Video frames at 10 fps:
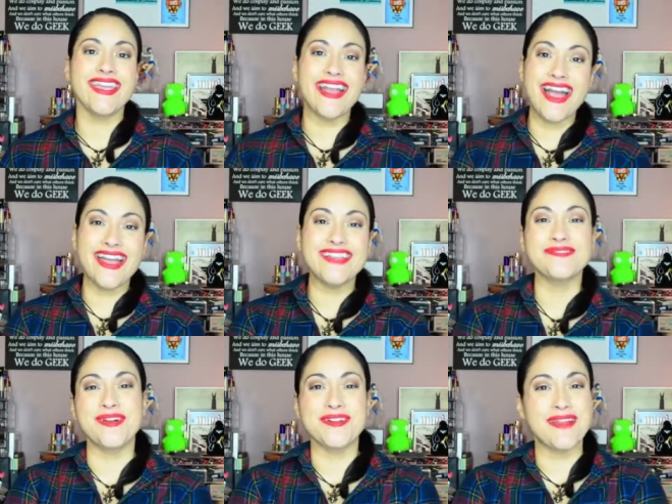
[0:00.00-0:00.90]
Hey guys,
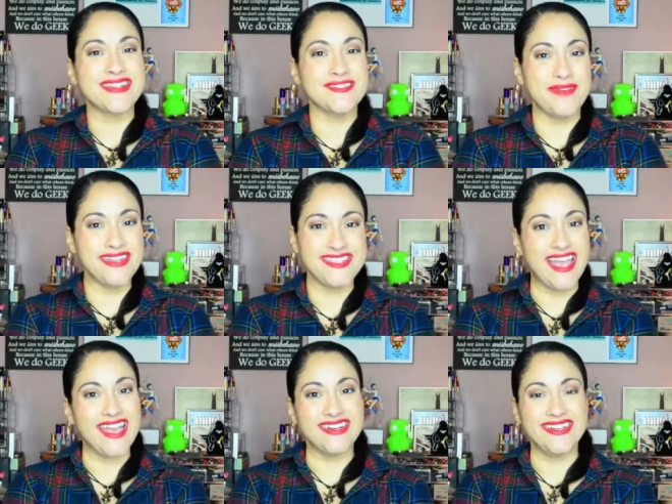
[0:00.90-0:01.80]
welcome back to my
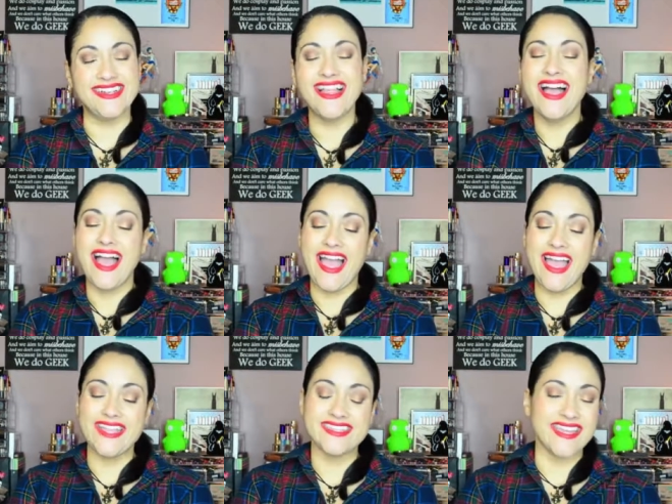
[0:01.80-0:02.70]
channel,
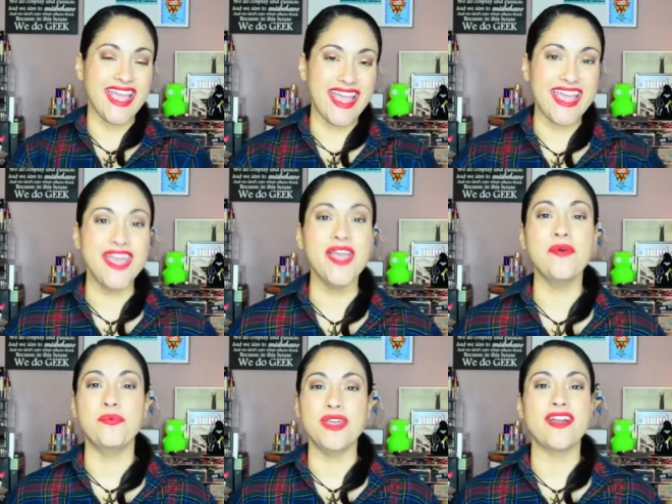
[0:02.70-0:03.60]
and
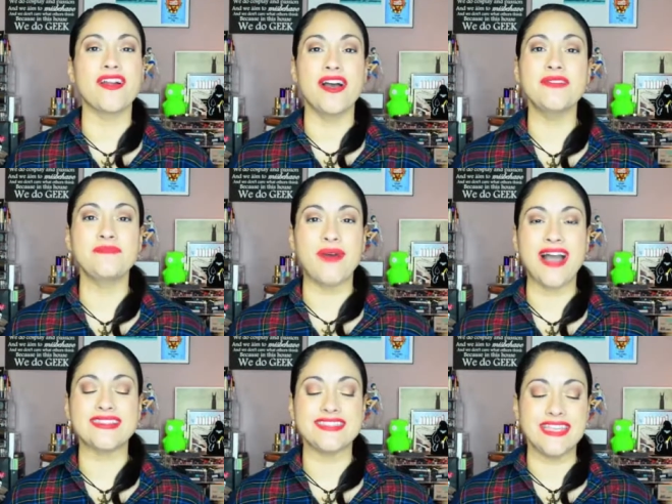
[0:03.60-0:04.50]
today we are
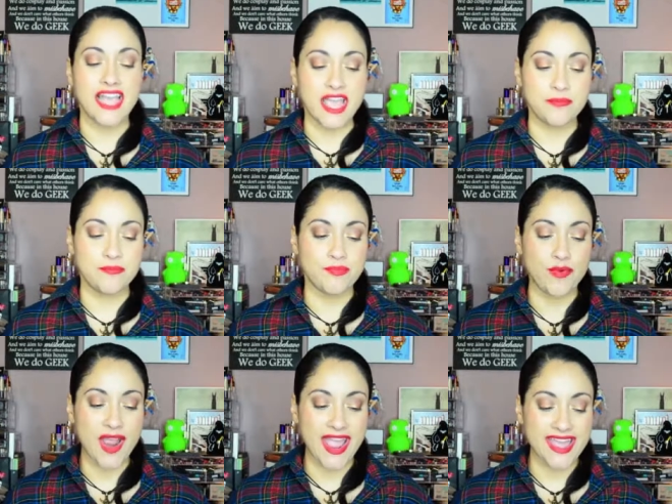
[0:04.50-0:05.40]
unboxing a
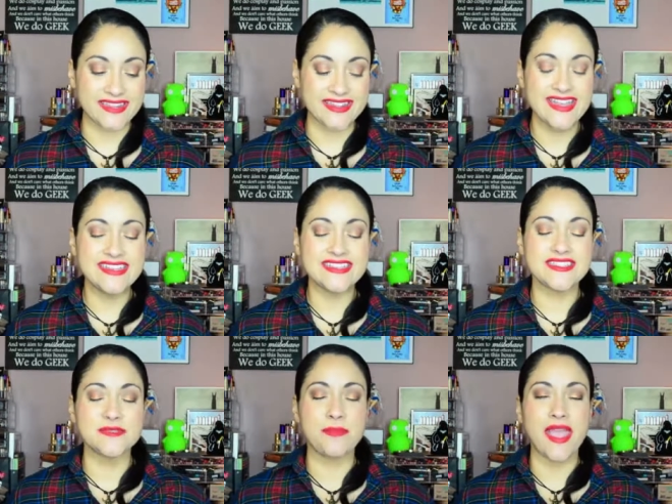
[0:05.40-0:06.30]
brand
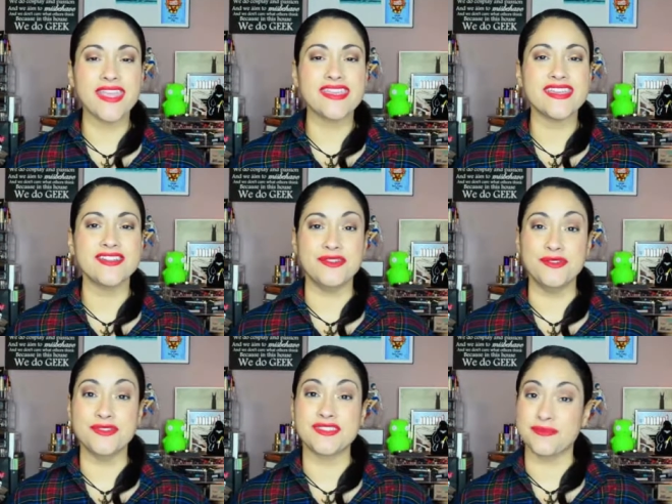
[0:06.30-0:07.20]
spanking
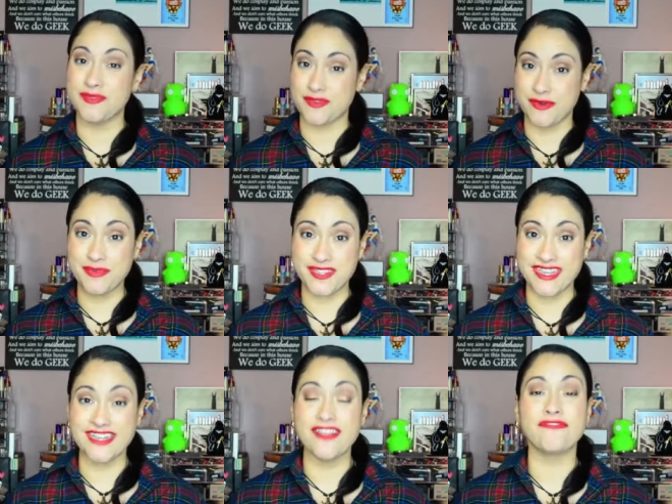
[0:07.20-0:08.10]
new
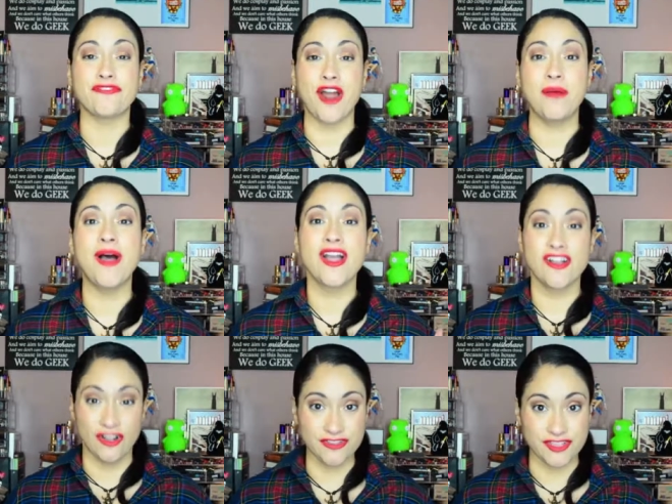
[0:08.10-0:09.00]
subscription from
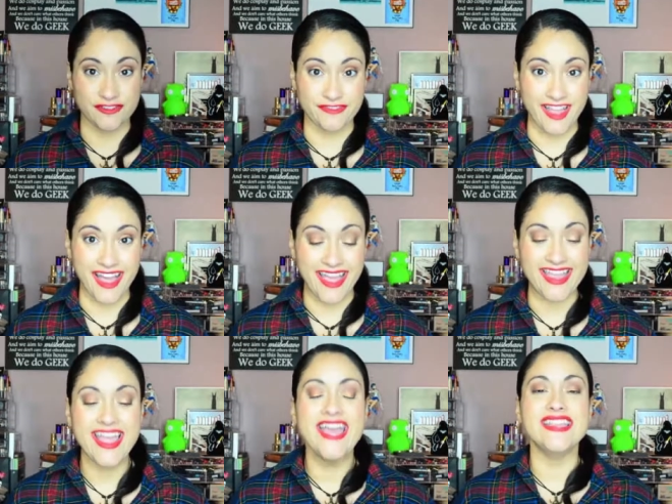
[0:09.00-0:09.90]

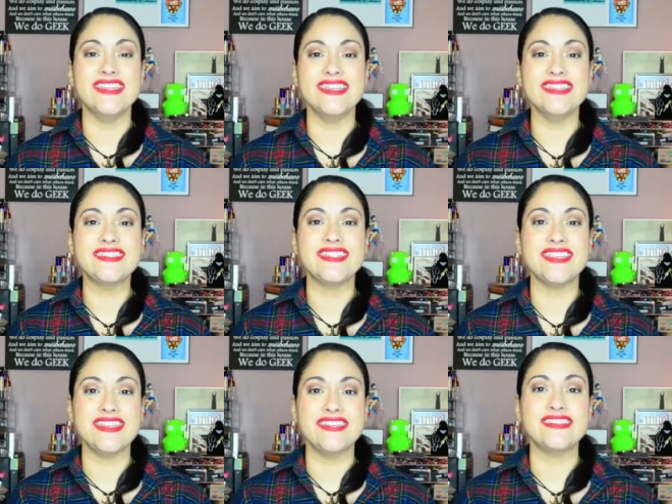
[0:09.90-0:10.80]
Culturefly. This
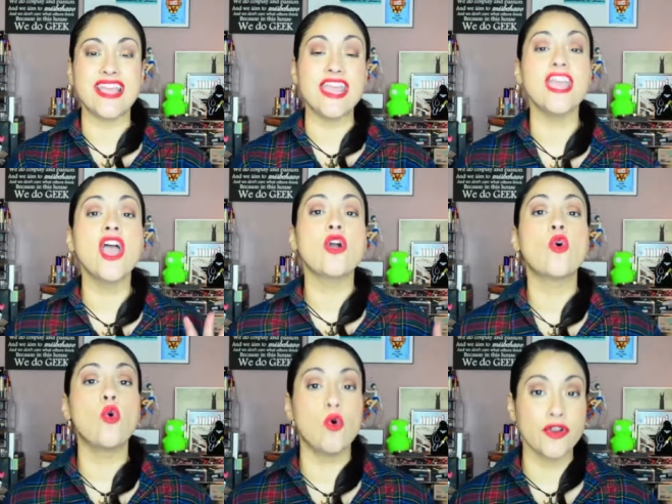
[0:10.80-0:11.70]
is a
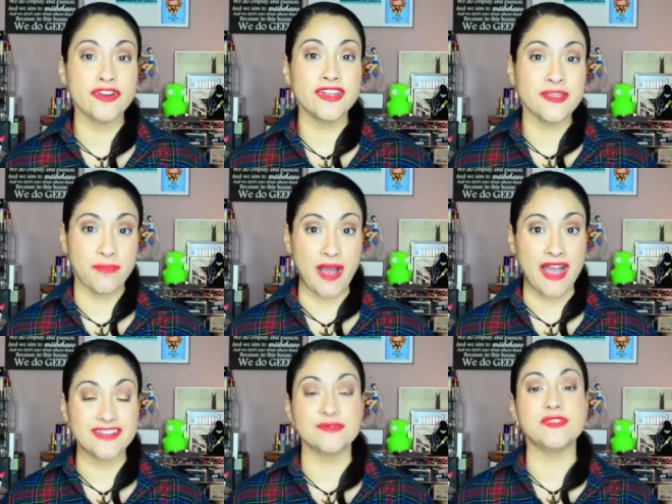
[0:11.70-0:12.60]
quarterly
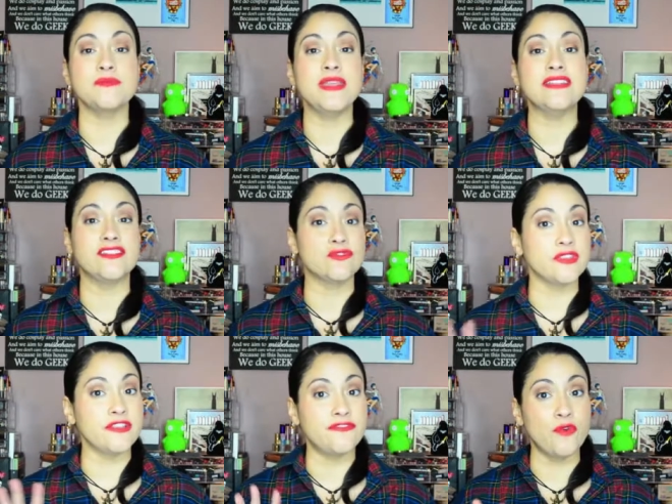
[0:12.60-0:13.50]
box, which means there's
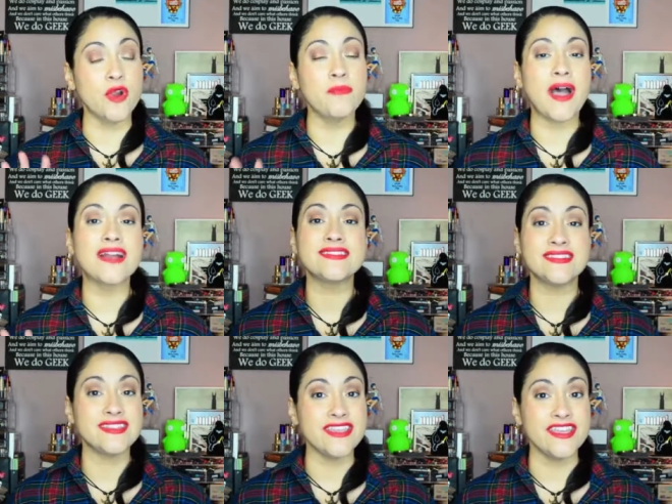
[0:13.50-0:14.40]
only 4 boxes
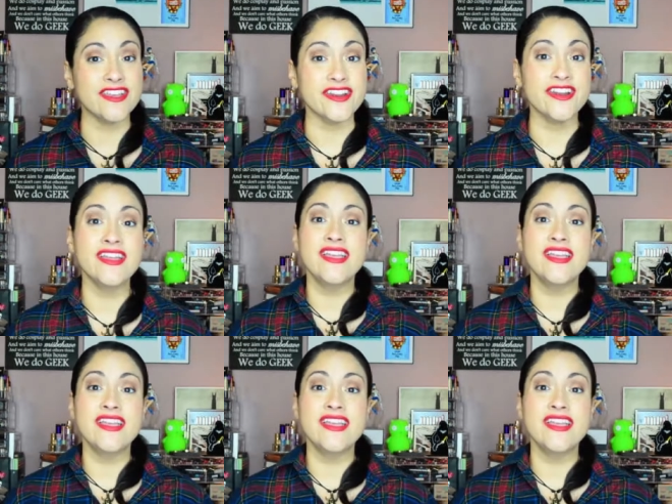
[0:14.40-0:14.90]
a year,